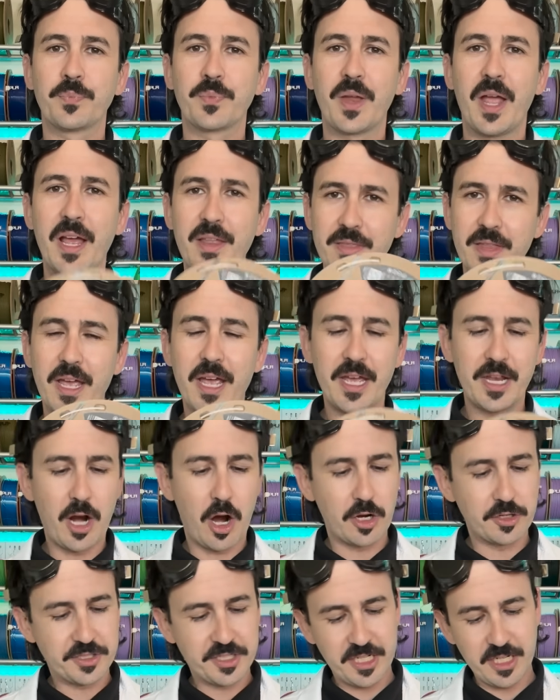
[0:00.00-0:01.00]
And then
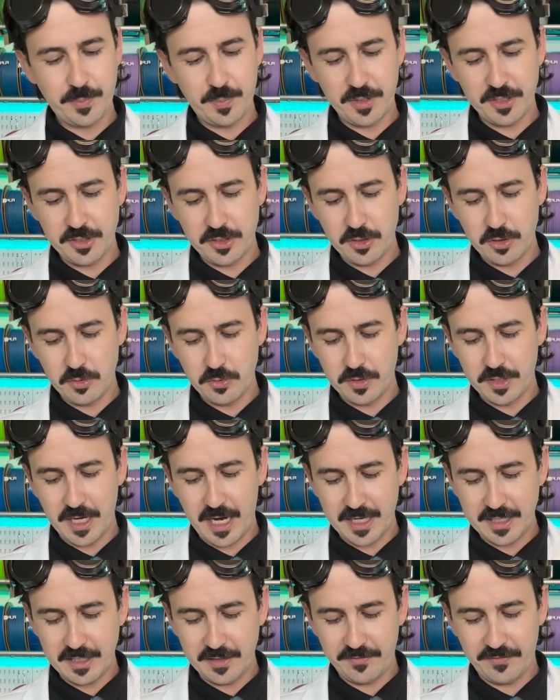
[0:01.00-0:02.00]
our TPU
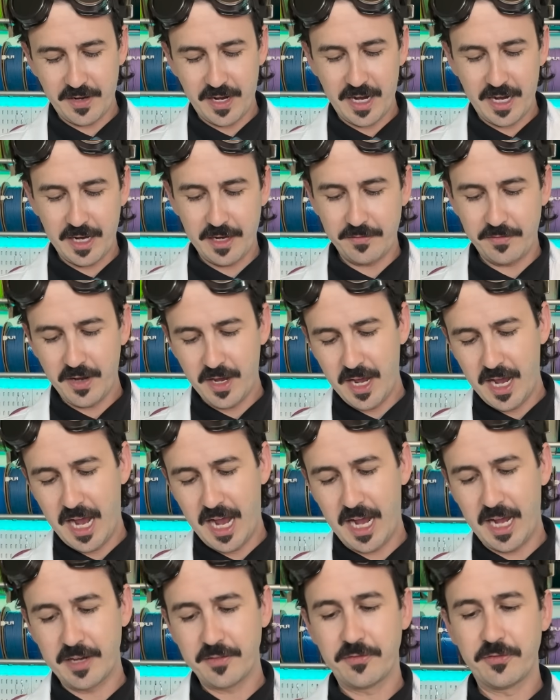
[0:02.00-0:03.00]
95
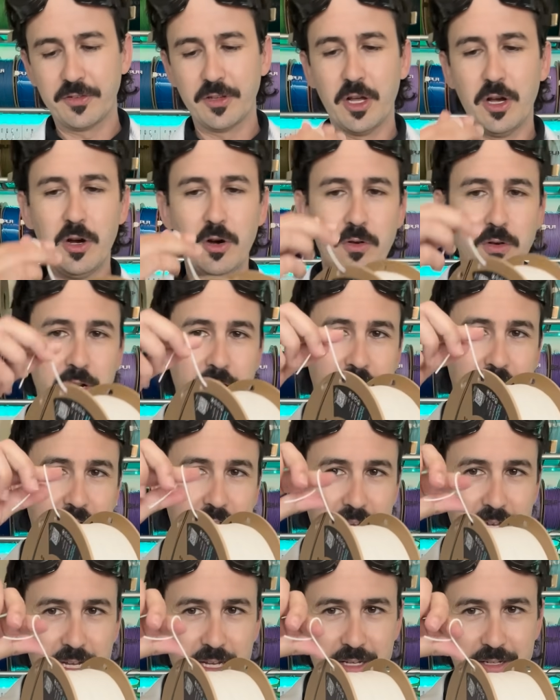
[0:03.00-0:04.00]
high flow.
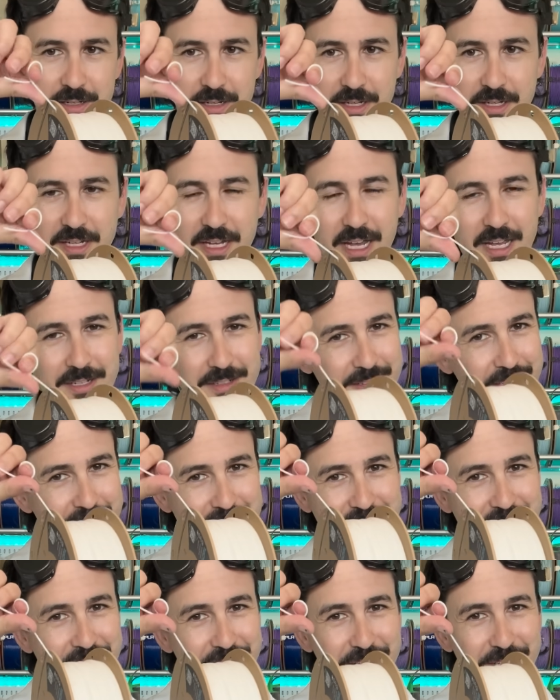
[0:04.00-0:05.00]
Again,
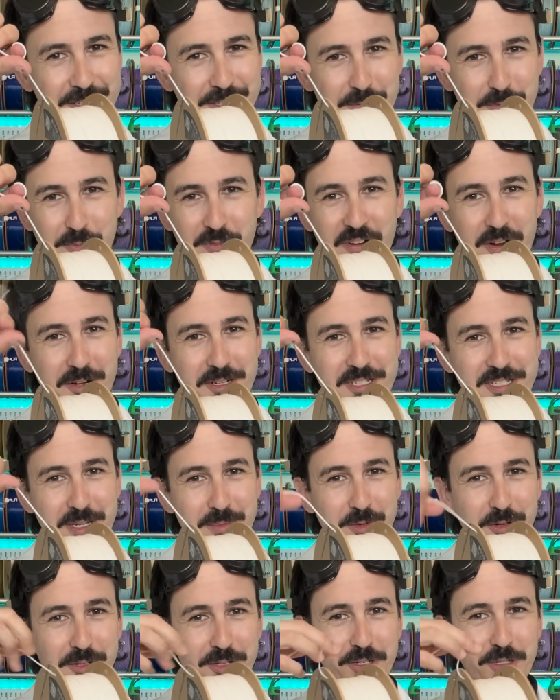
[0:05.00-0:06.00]
it's gonna look very
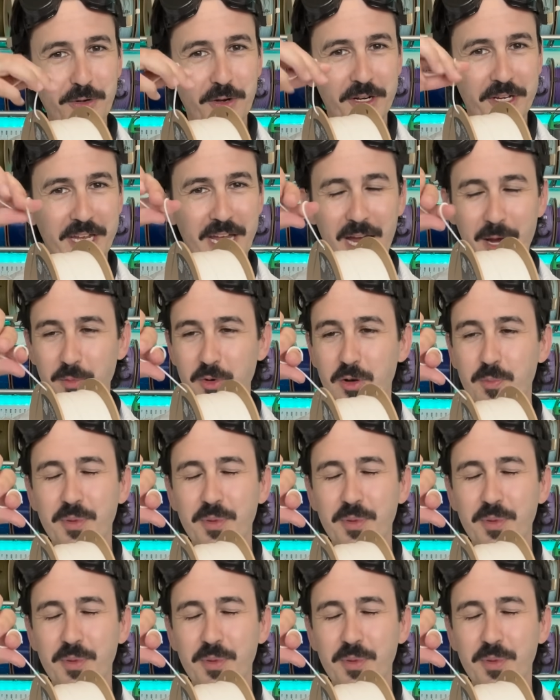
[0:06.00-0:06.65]
similar to you on camera,